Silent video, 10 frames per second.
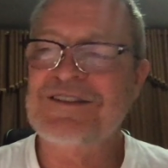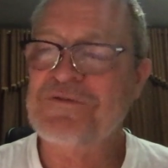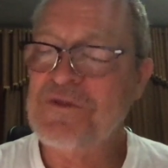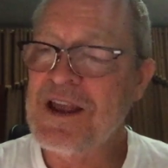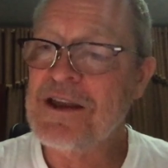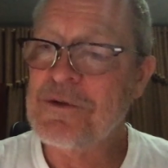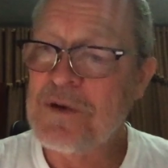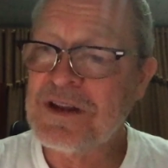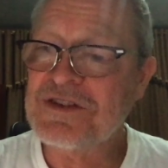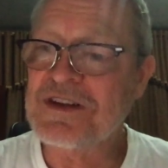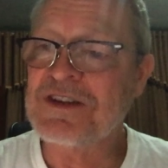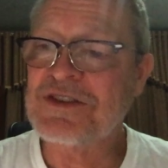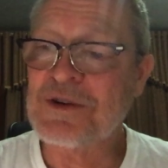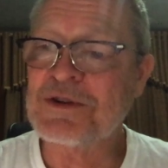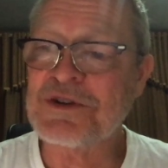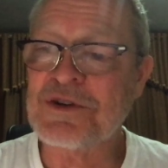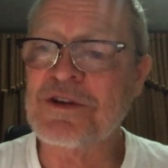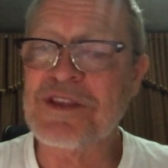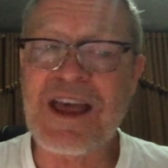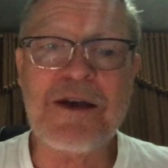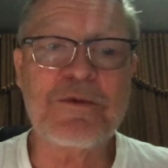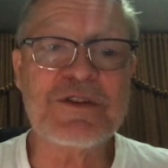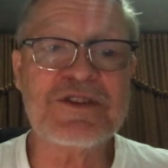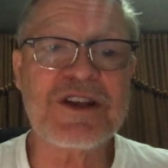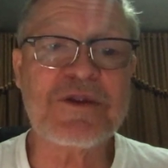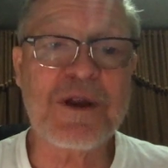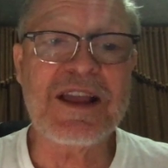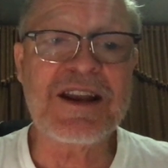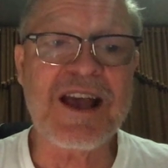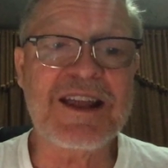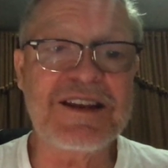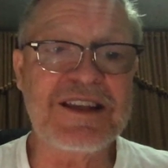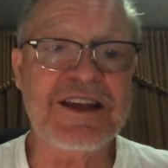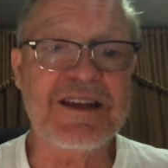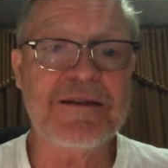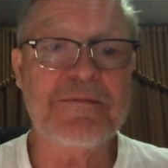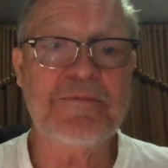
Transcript: Frank wasn't so sure that was a great idea.